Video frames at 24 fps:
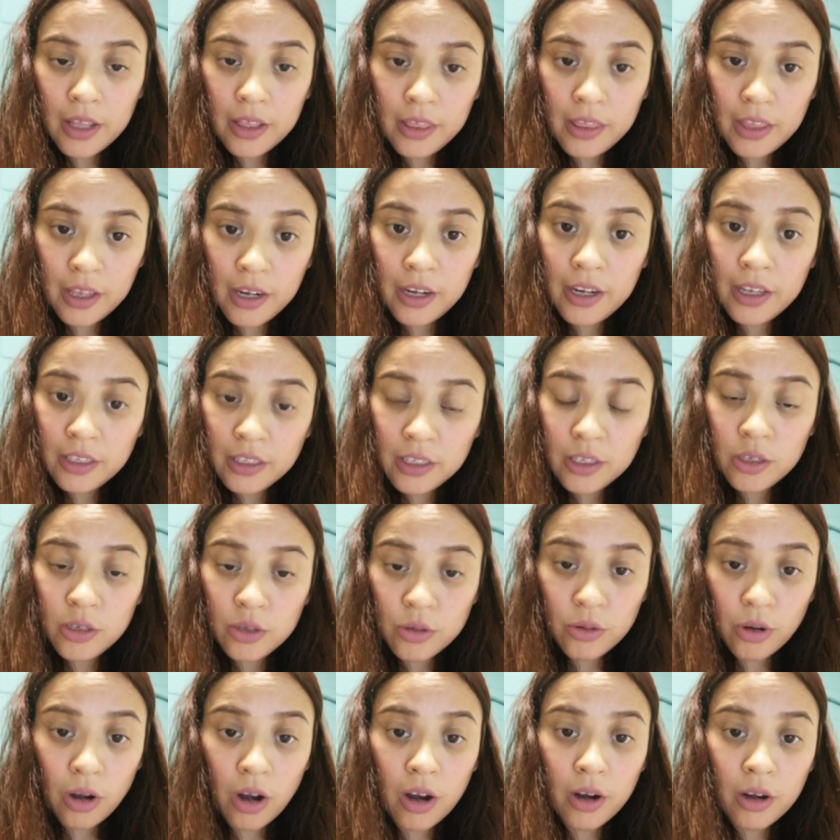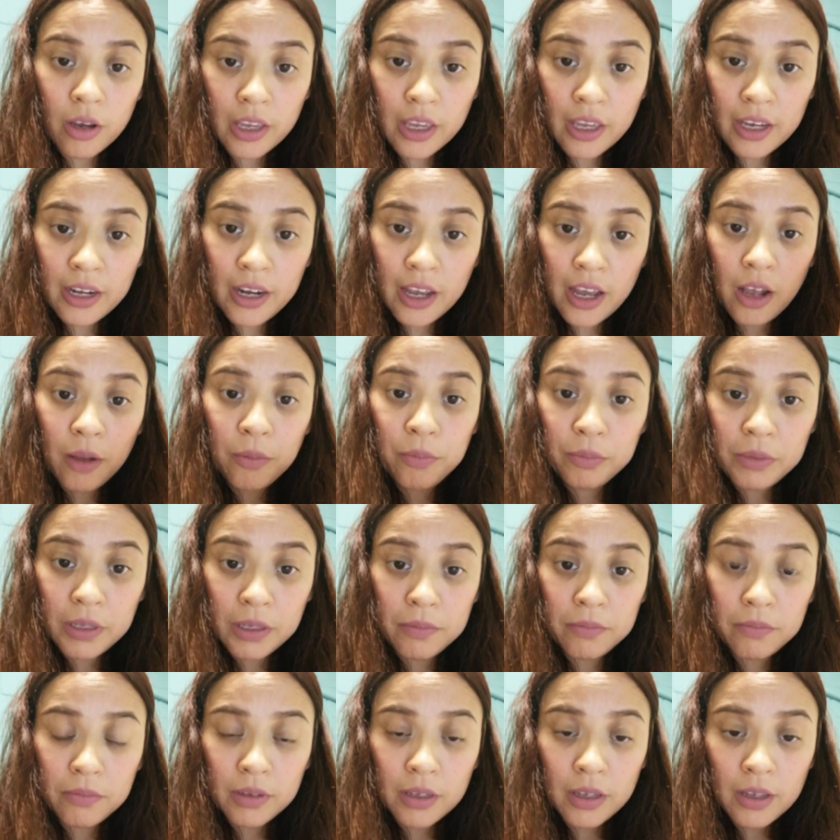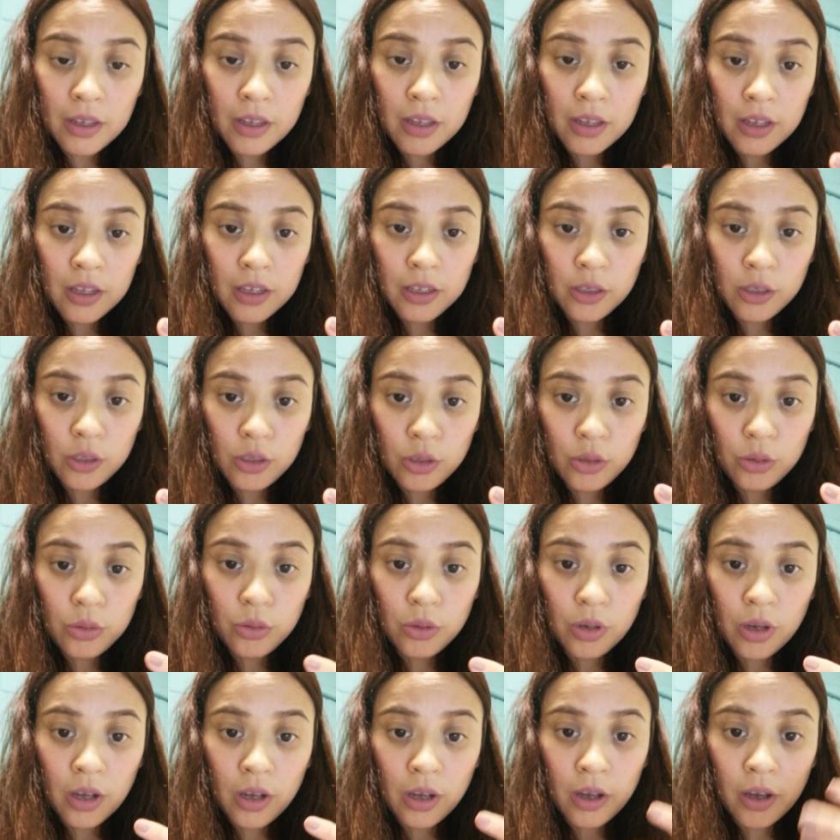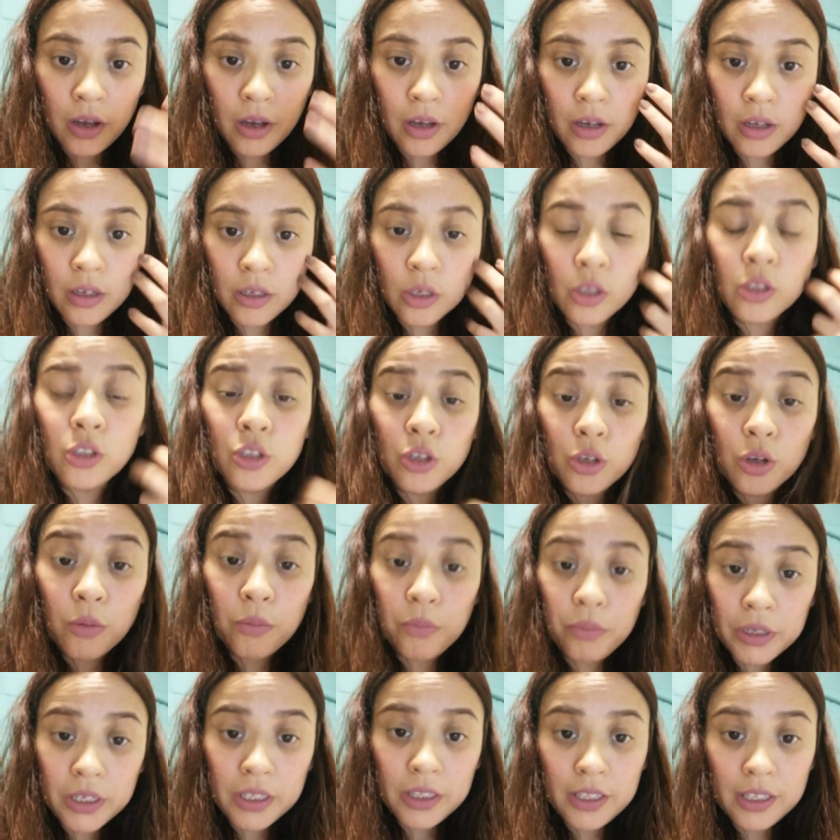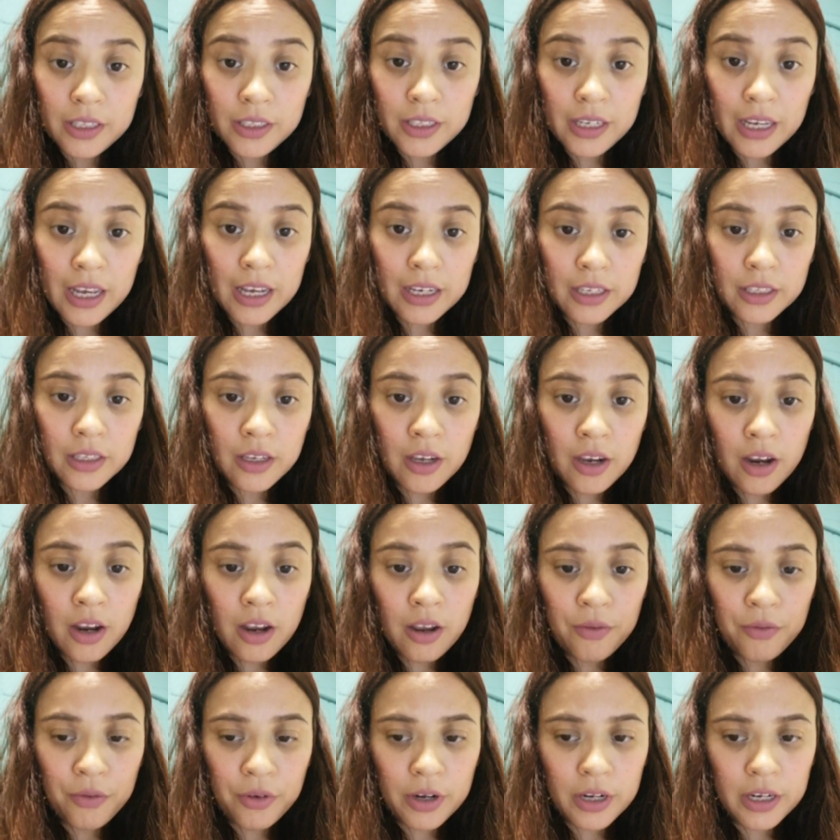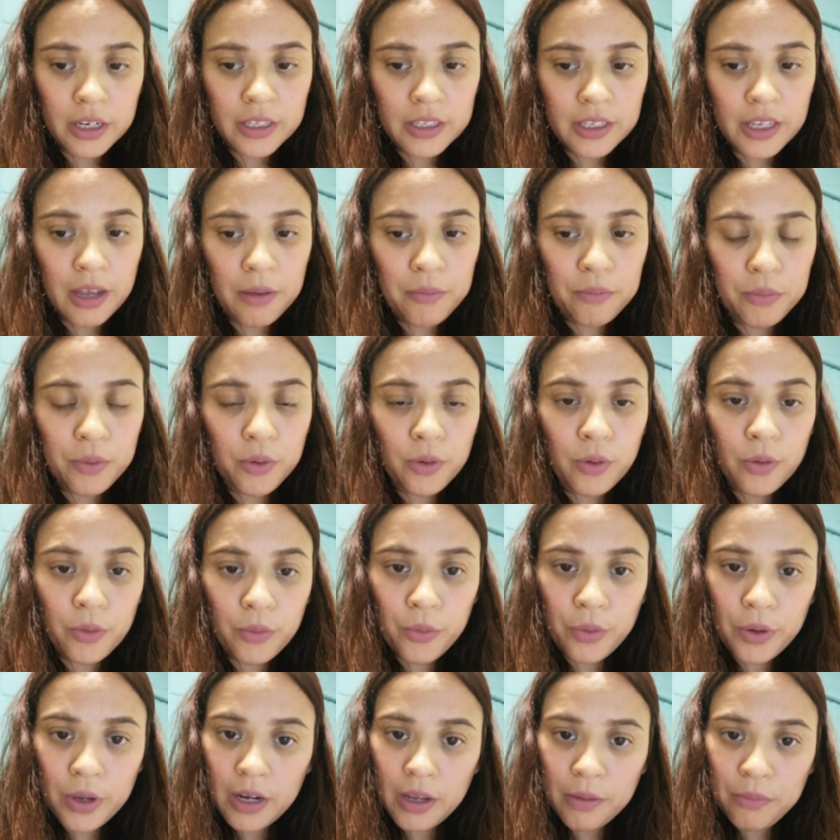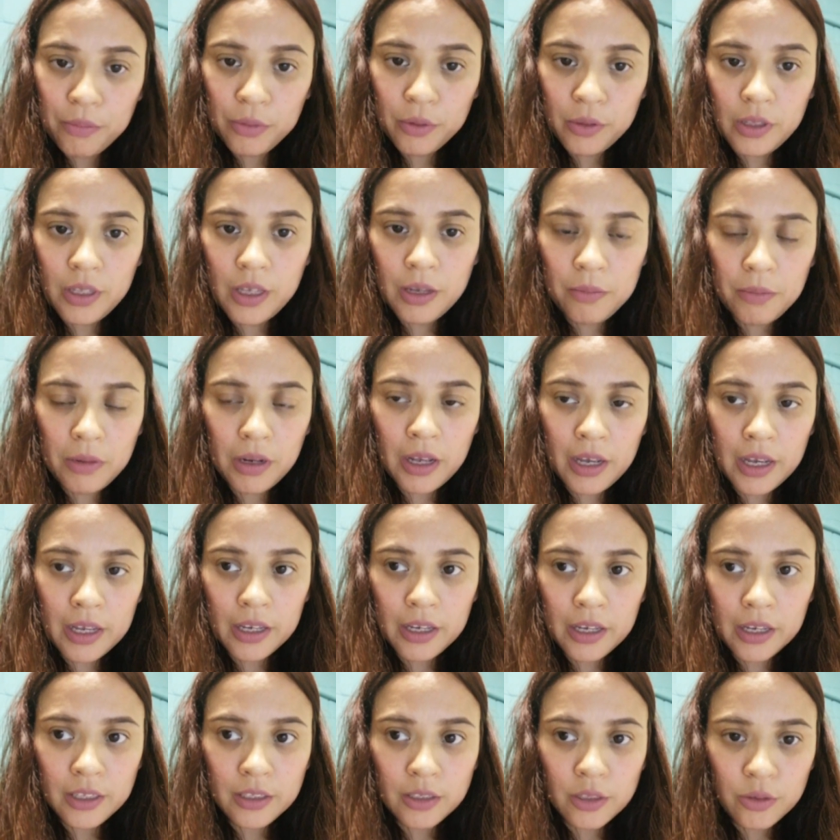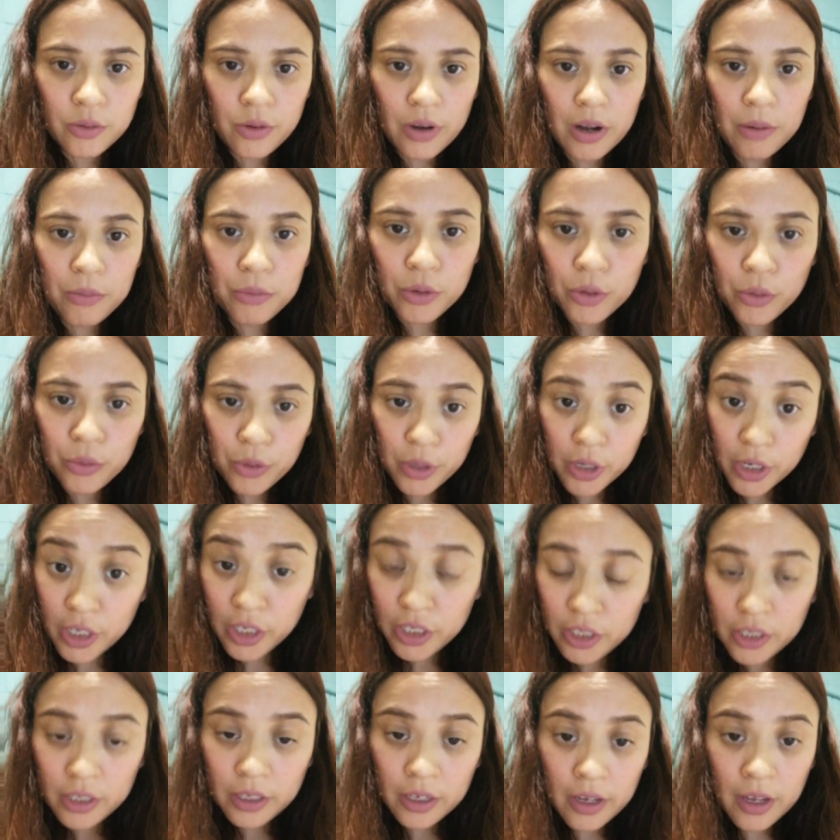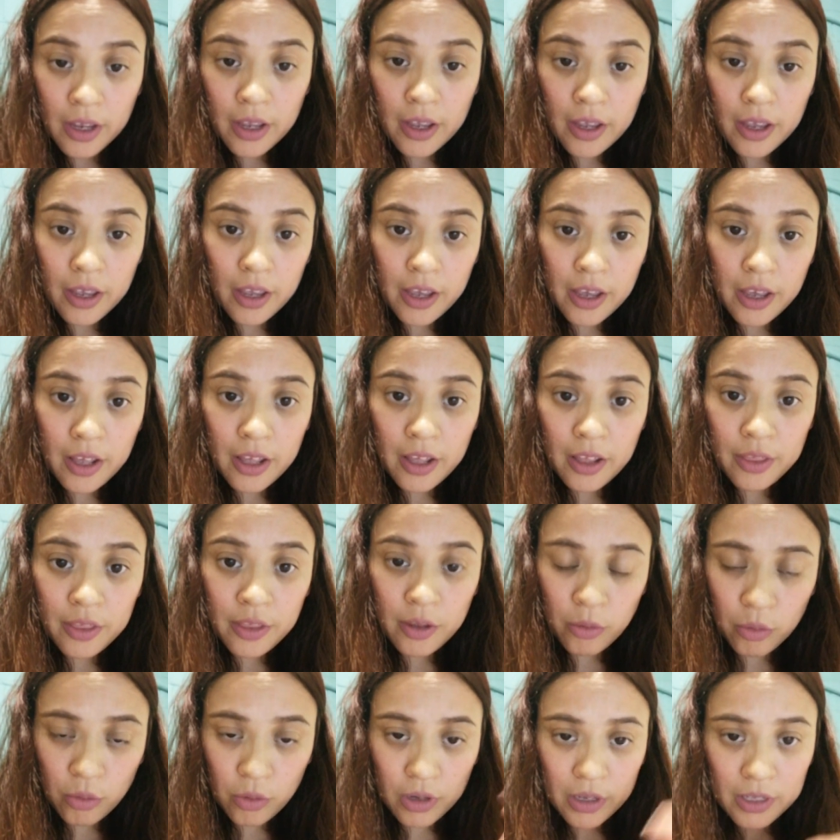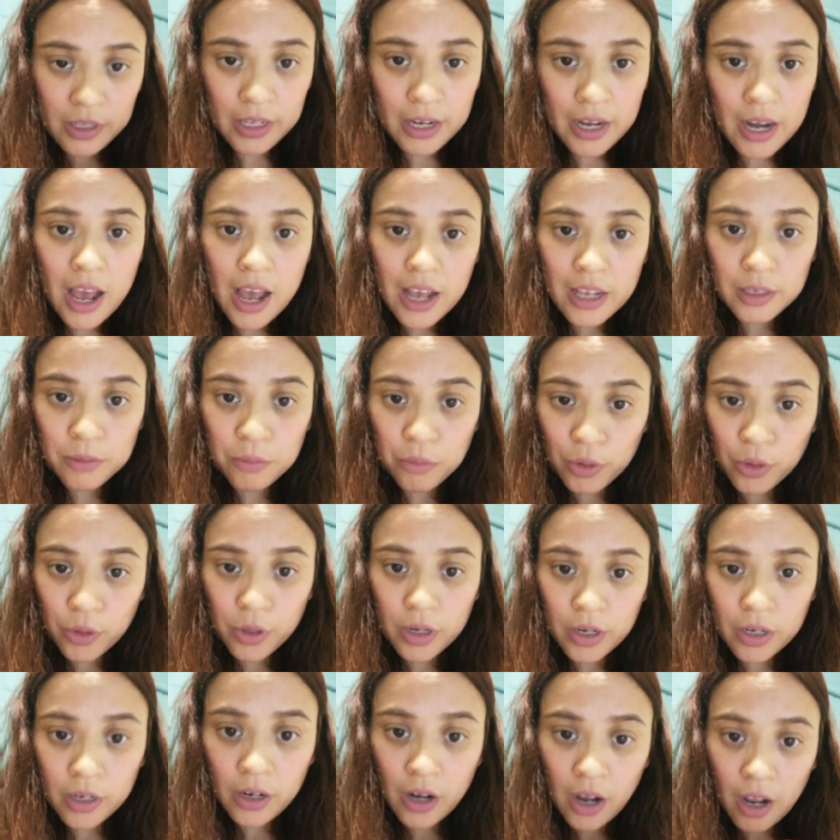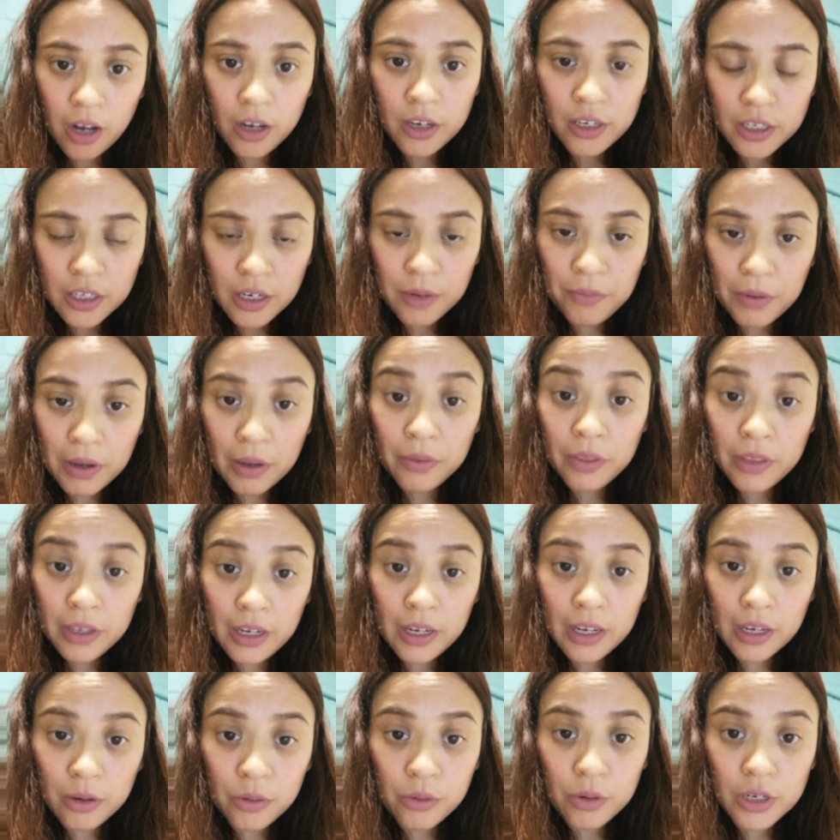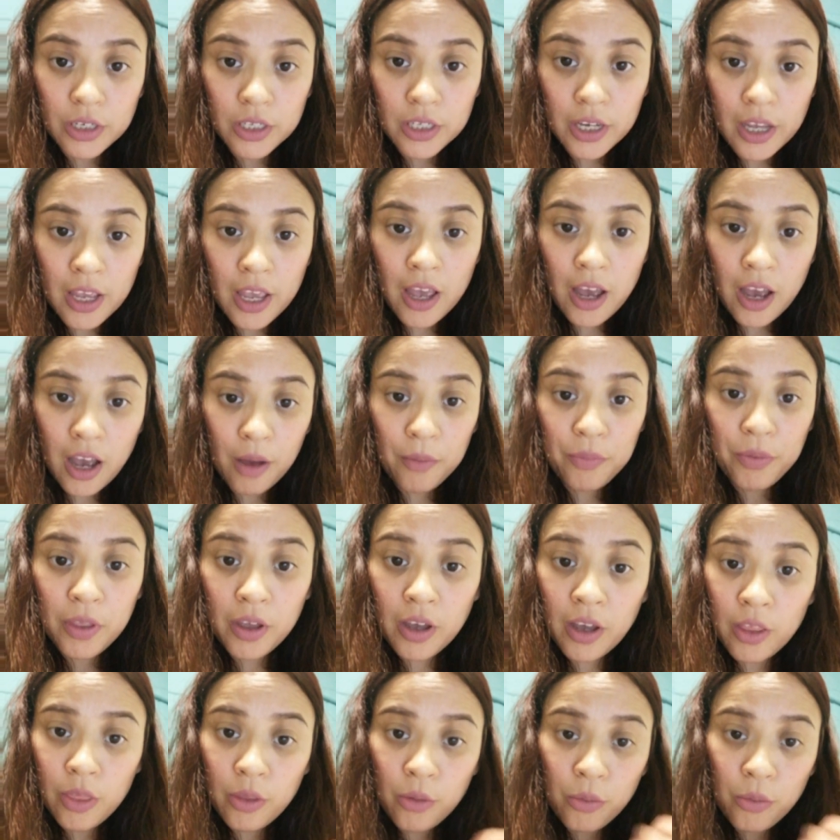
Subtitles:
that is strong can help them to complete the task. For example, when I put them like in scramble words, the one that has more knowledge about the language help the other